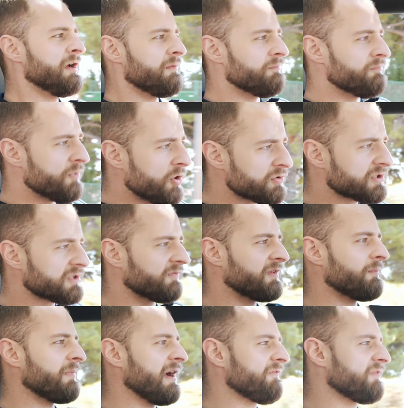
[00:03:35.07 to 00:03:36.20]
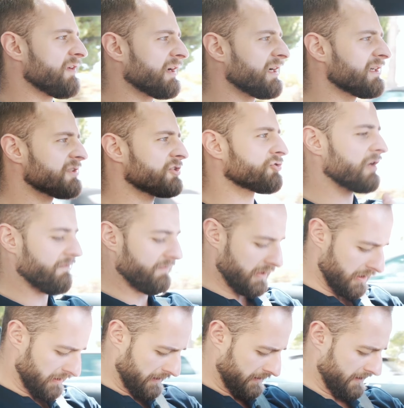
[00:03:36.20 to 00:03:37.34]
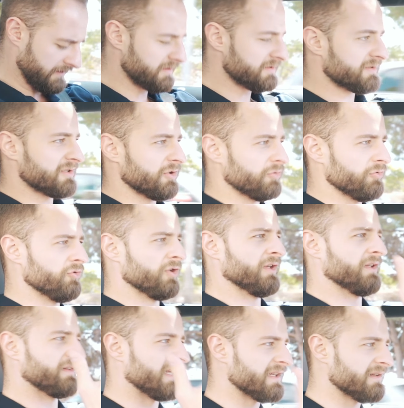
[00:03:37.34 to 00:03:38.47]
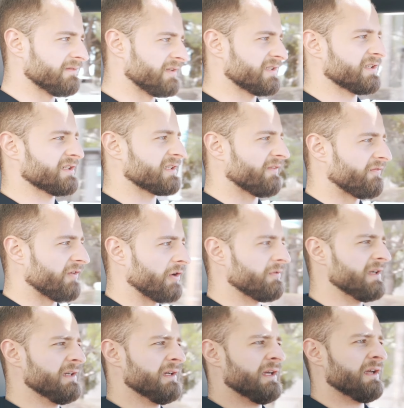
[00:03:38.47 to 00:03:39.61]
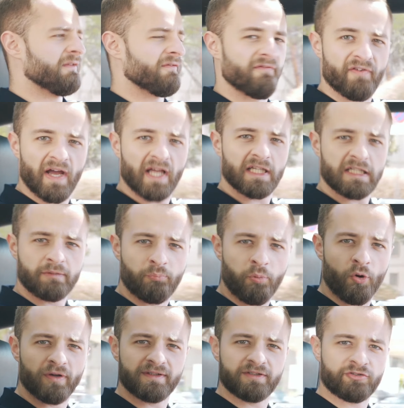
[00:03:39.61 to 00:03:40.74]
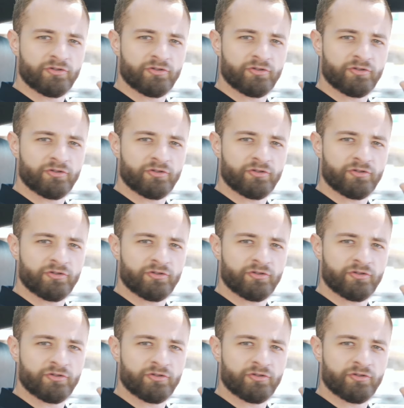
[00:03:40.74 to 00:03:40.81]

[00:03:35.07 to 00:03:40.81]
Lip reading: Most of the Mafia guys drive a car like this, so this is a very valid point